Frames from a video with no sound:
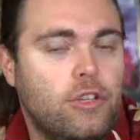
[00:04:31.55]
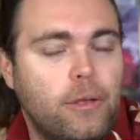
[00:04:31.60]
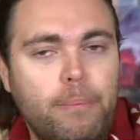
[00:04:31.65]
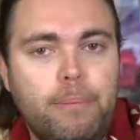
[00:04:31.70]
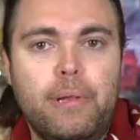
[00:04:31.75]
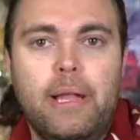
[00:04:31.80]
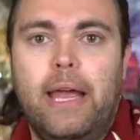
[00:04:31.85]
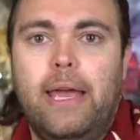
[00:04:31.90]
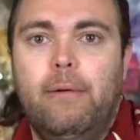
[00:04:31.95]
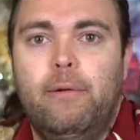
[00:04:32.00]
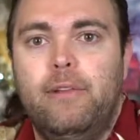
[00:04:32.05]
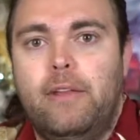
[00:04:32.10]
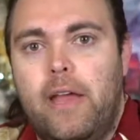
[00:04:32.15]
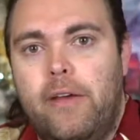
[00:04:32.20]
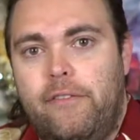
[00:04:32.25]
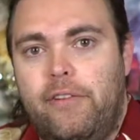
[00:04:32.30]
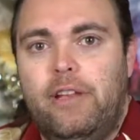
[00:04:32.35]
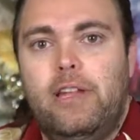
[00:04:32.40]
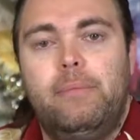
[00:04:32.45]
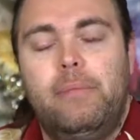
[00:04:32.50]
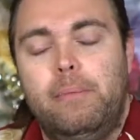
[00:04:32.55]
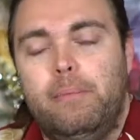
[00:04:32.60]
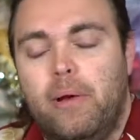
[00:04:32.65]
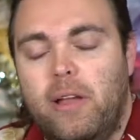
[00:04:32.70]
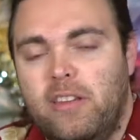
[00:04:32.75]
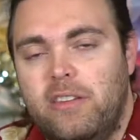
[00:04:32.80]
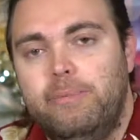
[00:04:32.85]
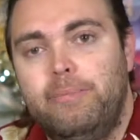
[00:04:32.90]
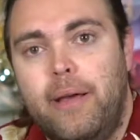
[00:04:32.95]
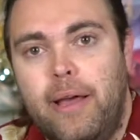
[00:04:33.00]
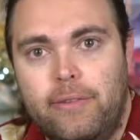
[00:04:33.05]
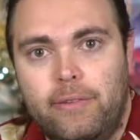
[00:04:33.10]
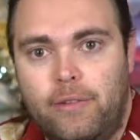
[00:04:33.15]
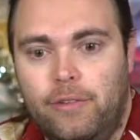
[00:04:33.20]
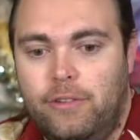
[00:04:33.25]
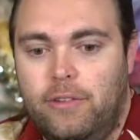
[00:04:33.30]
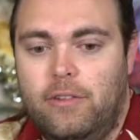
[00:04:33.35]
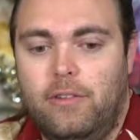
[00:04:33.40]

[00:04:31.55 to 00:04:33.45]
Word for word: to play, it would definitely be Buzz Puzzles.